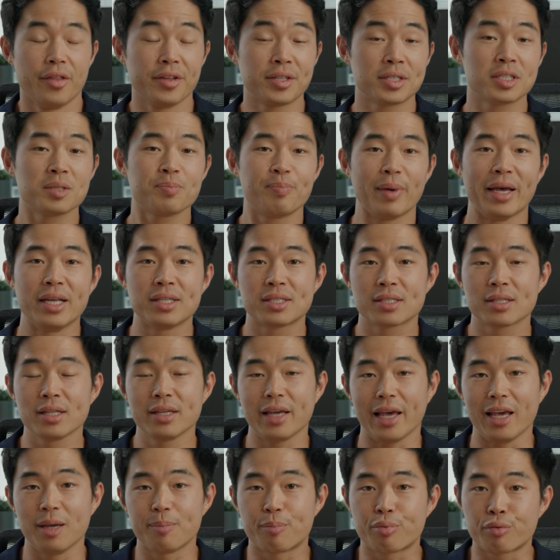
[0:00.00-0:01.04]
This is basically
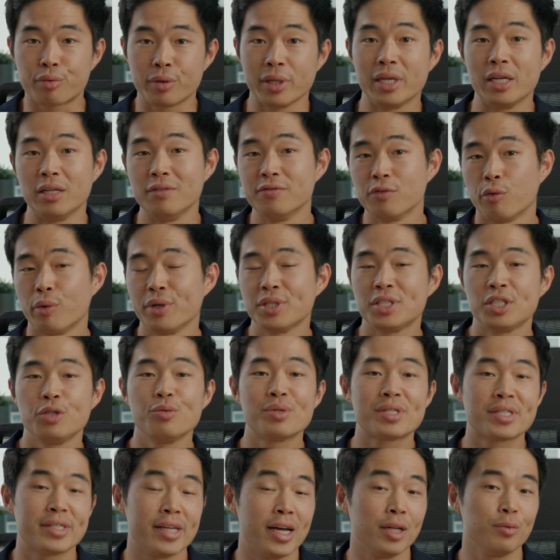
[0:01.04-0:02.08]
a pre-invoice you
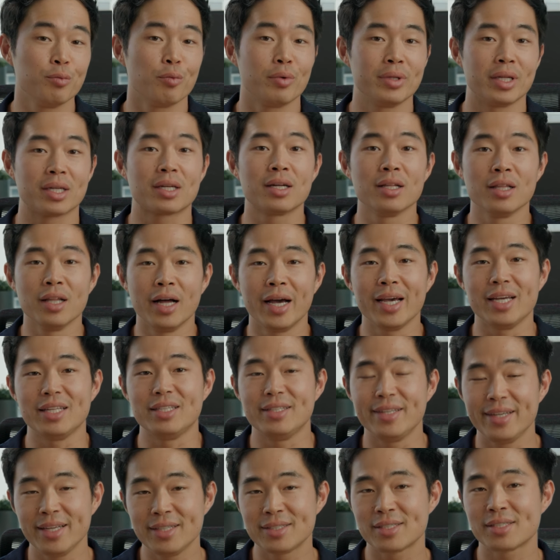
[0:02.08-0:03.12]
send when a client
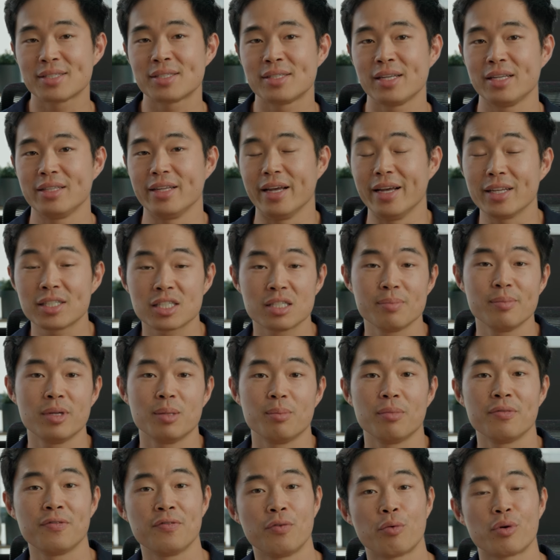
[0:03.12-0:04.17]
needs to see an estimate
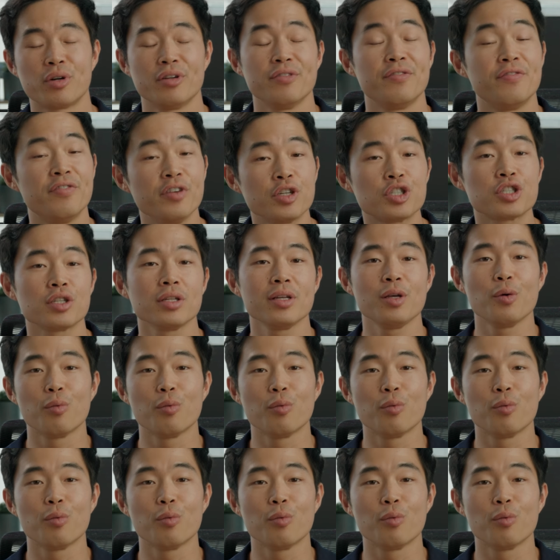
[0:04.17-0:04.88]
before officially